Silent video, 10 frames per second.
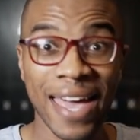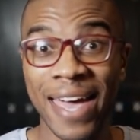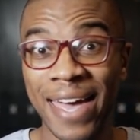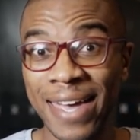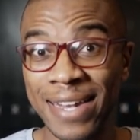
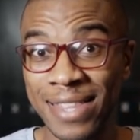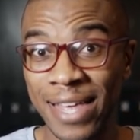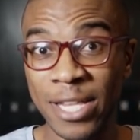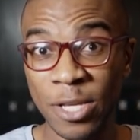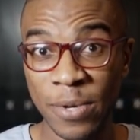And
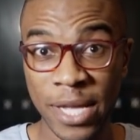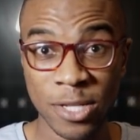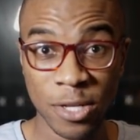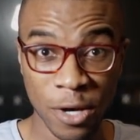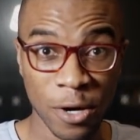then you get
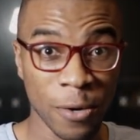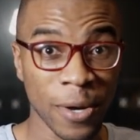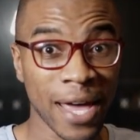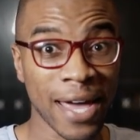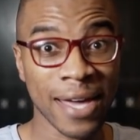to
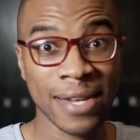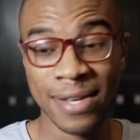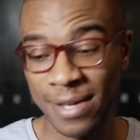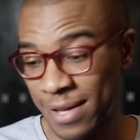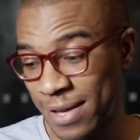go
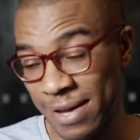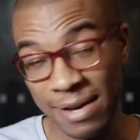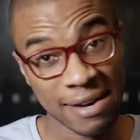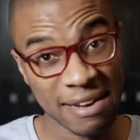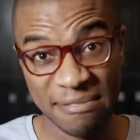and,
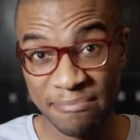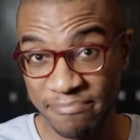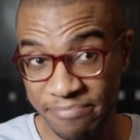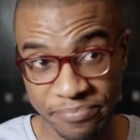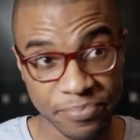
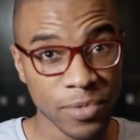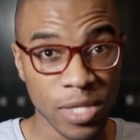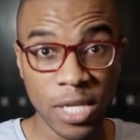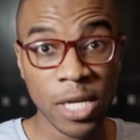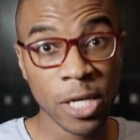um,
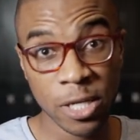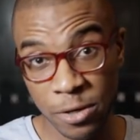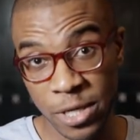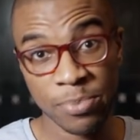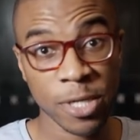you
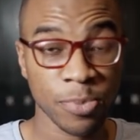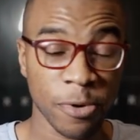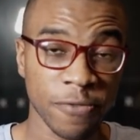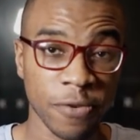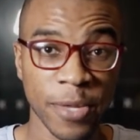know, keep
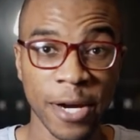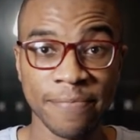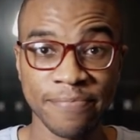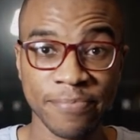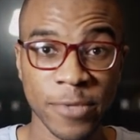exploring from there.
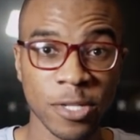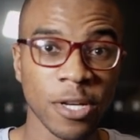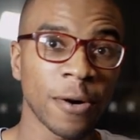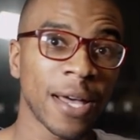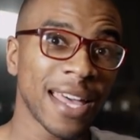
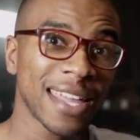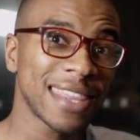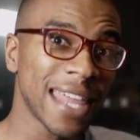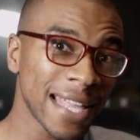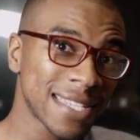So
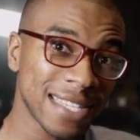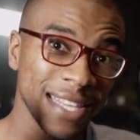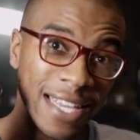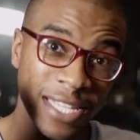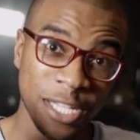that's
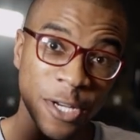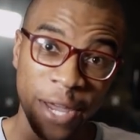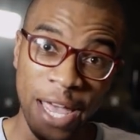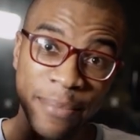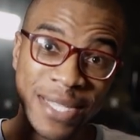the
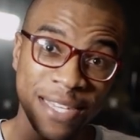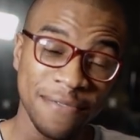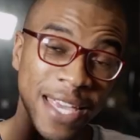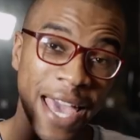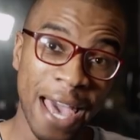Instagram
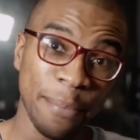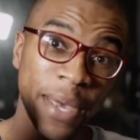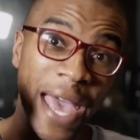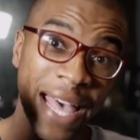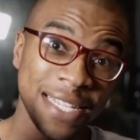TV
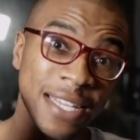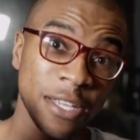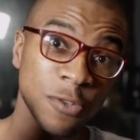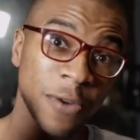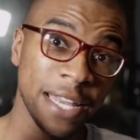app as it
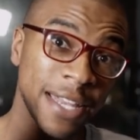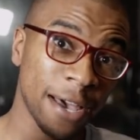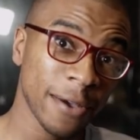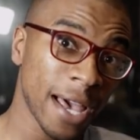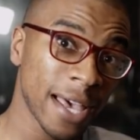is right
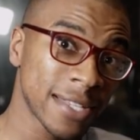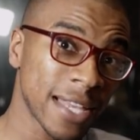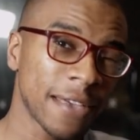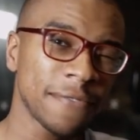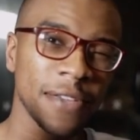now, guys.
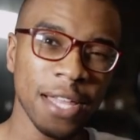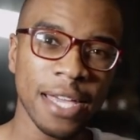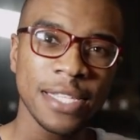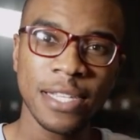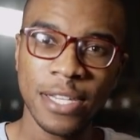I feel
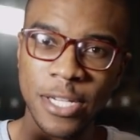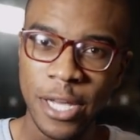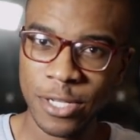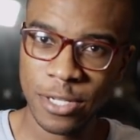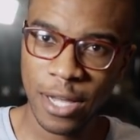like it's gonna
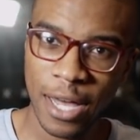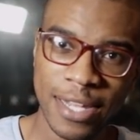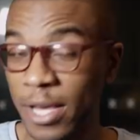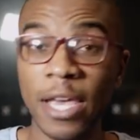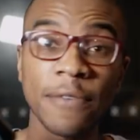change a
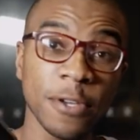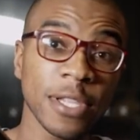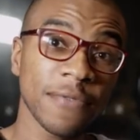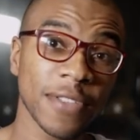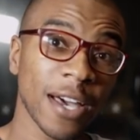lot. If you
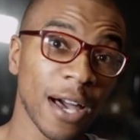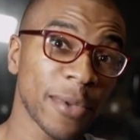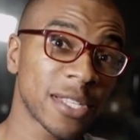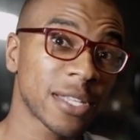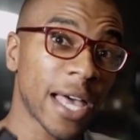could leave in the
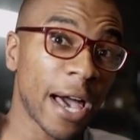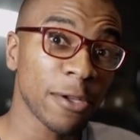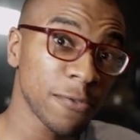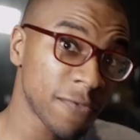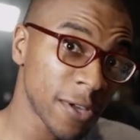comments how
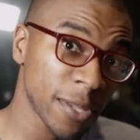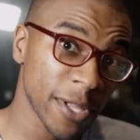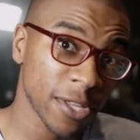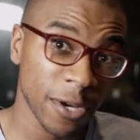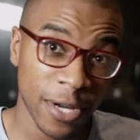you feel
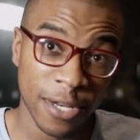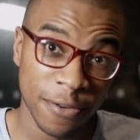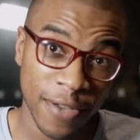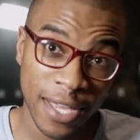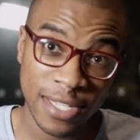about the current
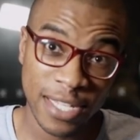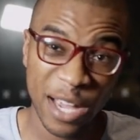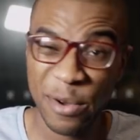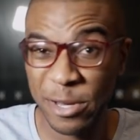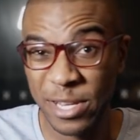interface, and
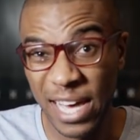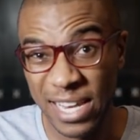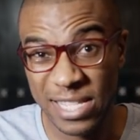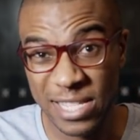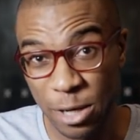I want you to
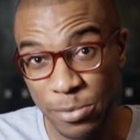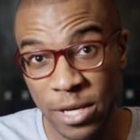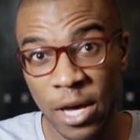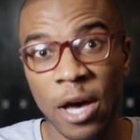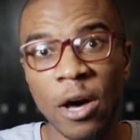kind of tell
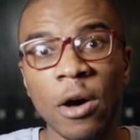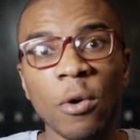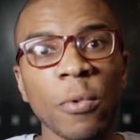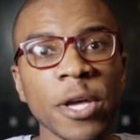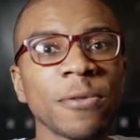me
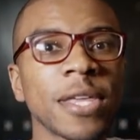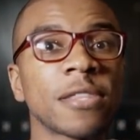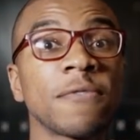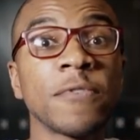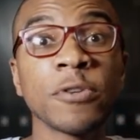what you
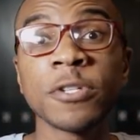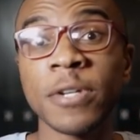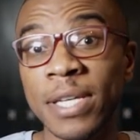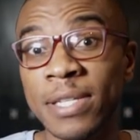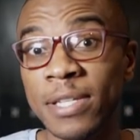think the future
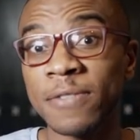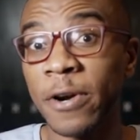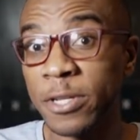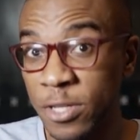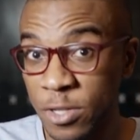is as
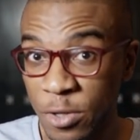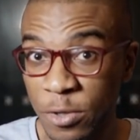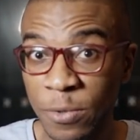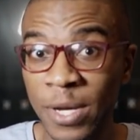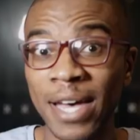far as this
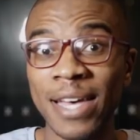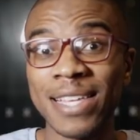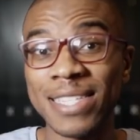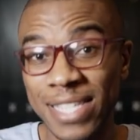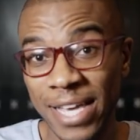new
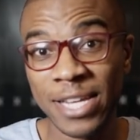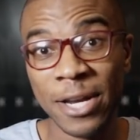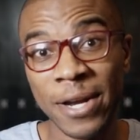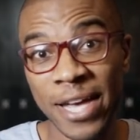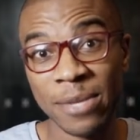
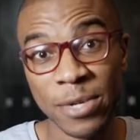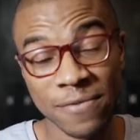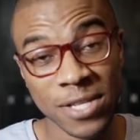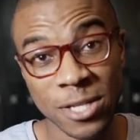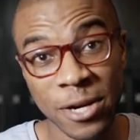secondary element
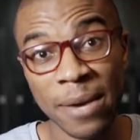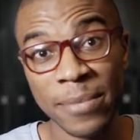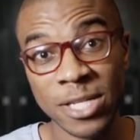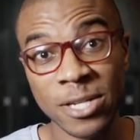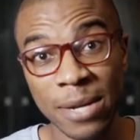of
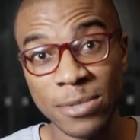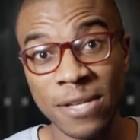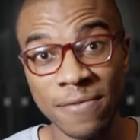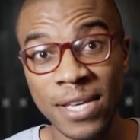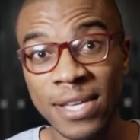Instagram, Instagram
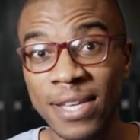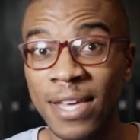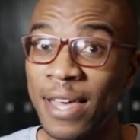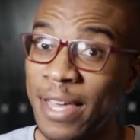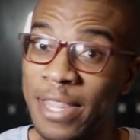TV,
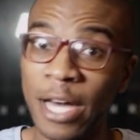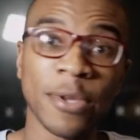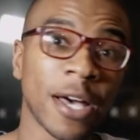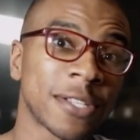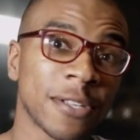that'd
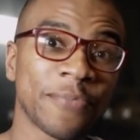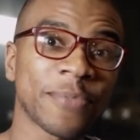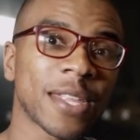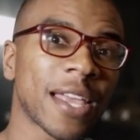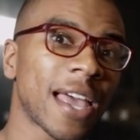be
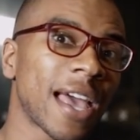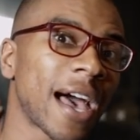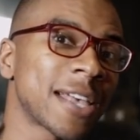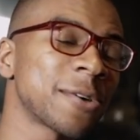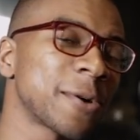awesome.
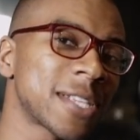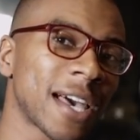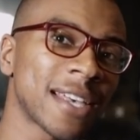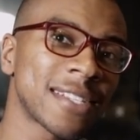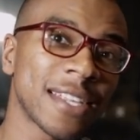As always,
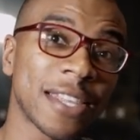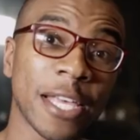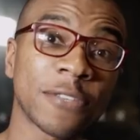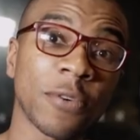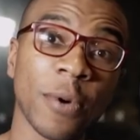guys,
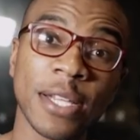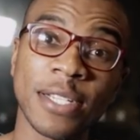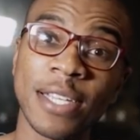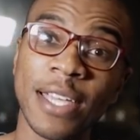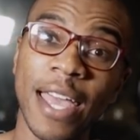thanks for
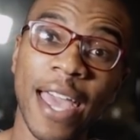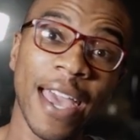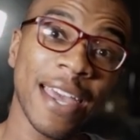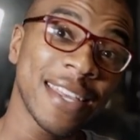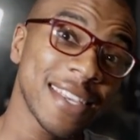watching
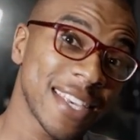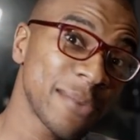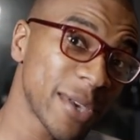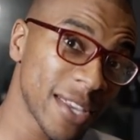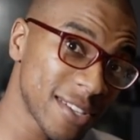and
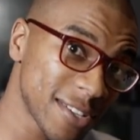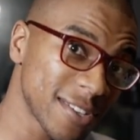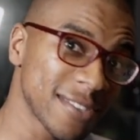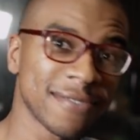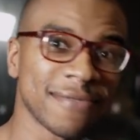keep it chill.